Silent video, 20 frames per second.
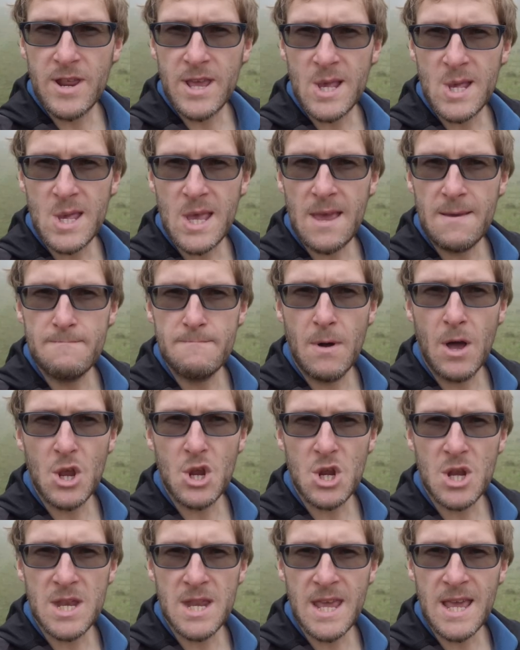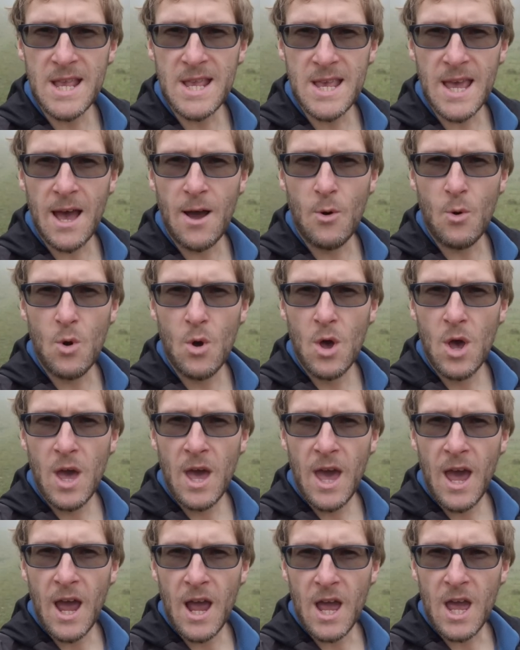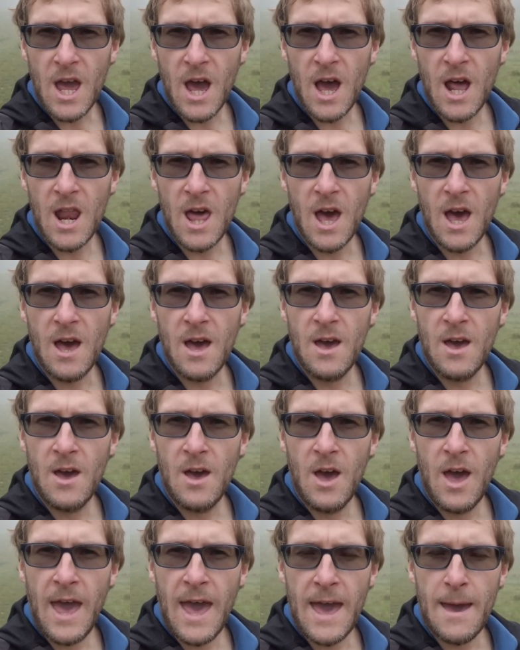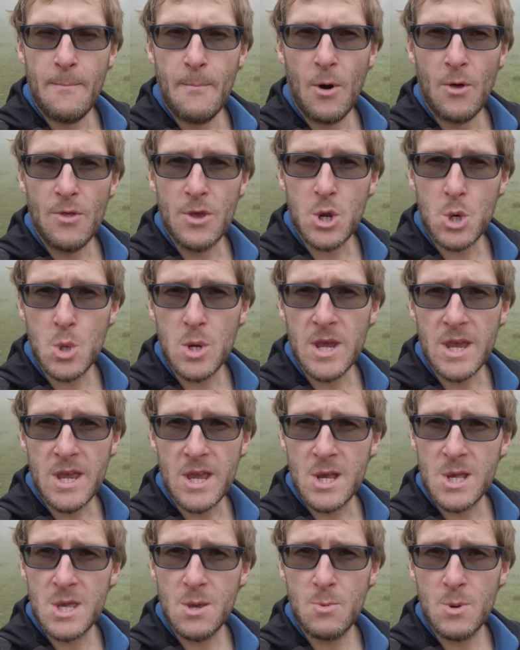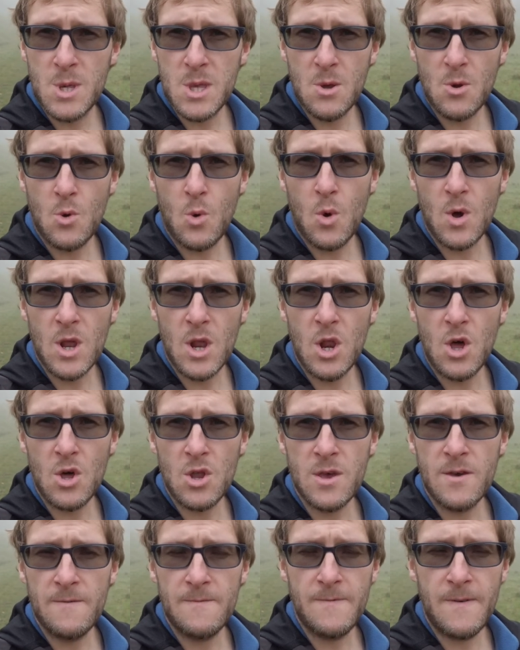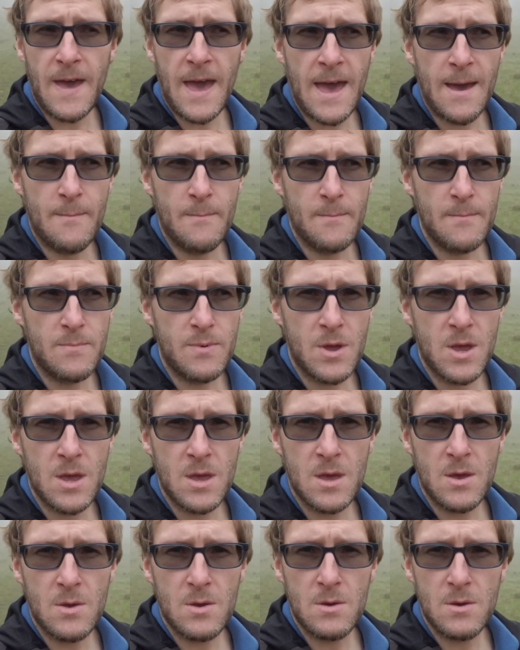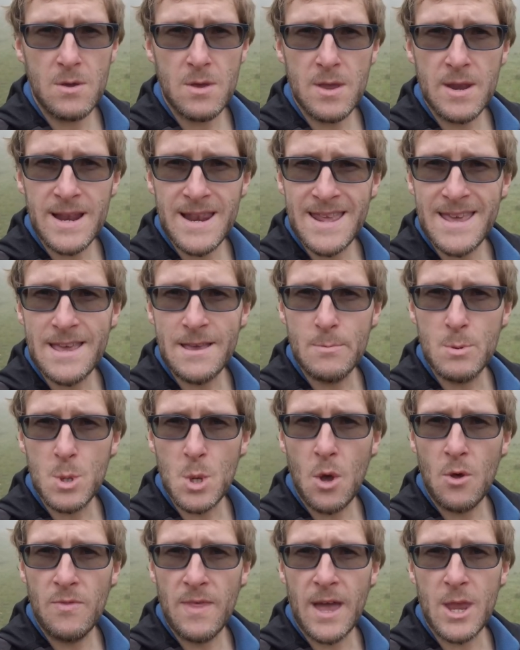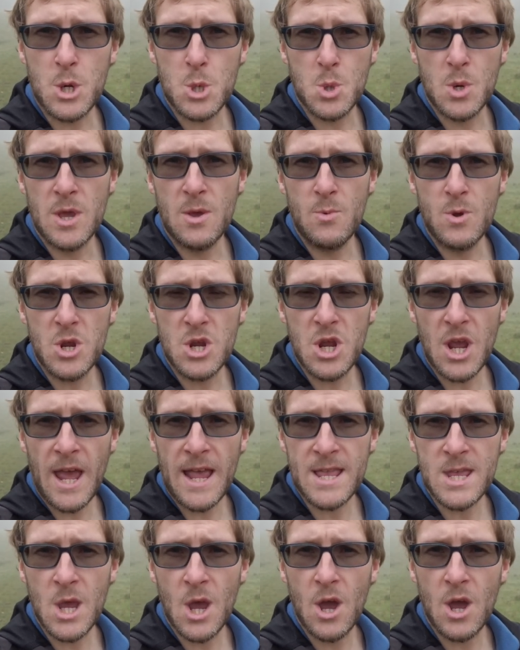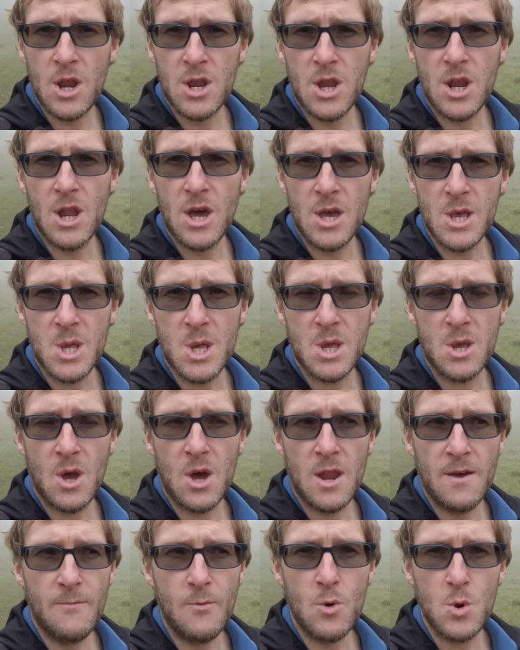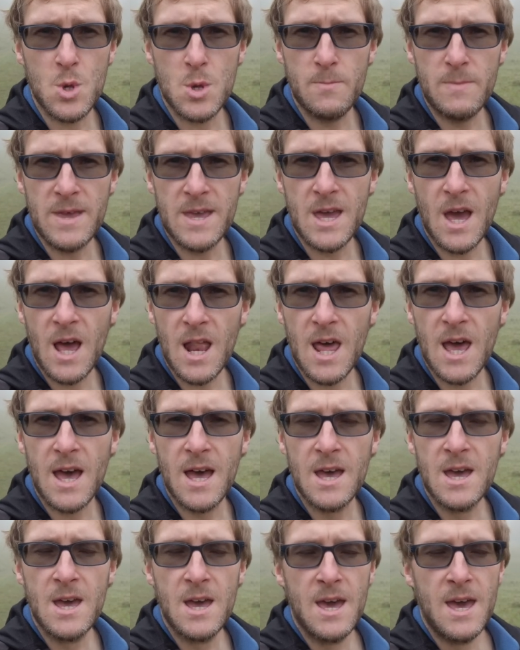really see much detail and color on the tree, because there was still quite a lot of leaves on that tree which had turned a nice kind of autumny color,